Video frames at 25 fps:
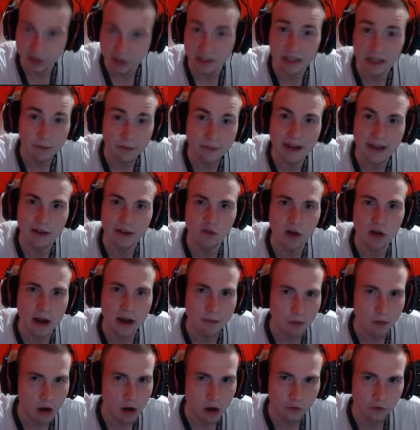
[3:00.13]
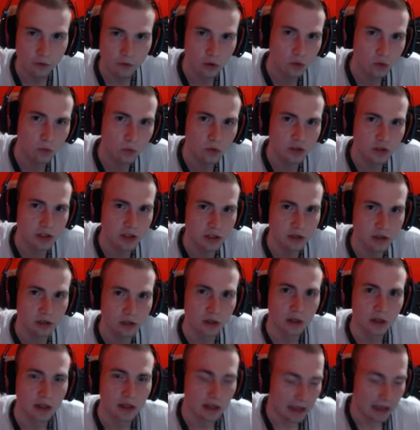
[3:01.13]
Keep that crap off. Who wants to
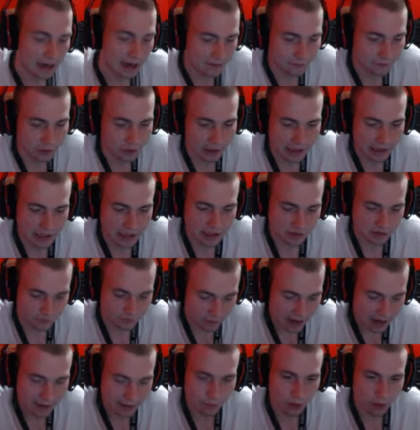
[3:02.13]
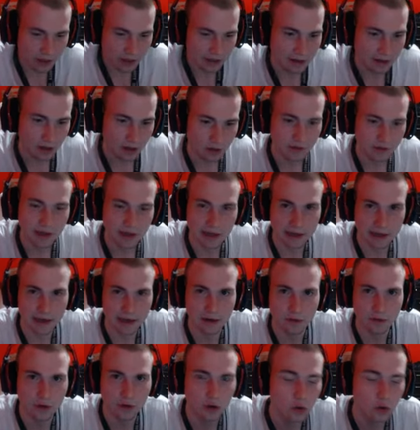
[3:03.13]
have their hands vibrating all day? I
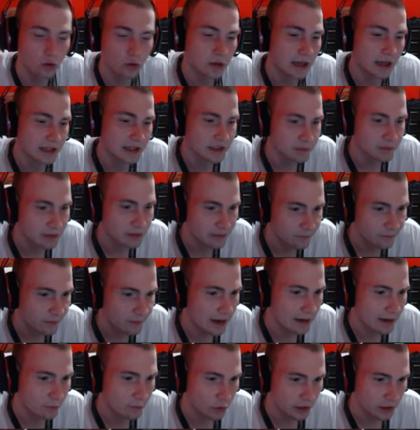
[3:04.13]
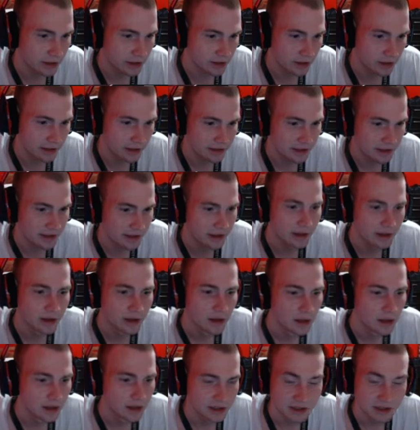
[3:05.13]
don't know who likes being vibrated like that.
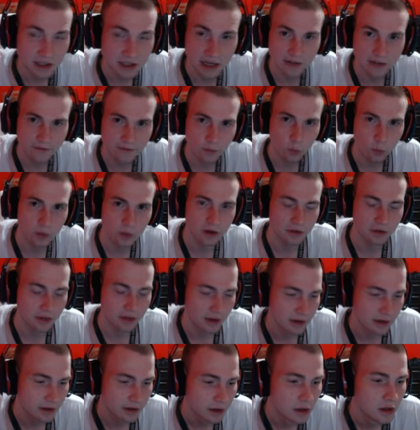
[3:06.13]
That's kind of a weird thing.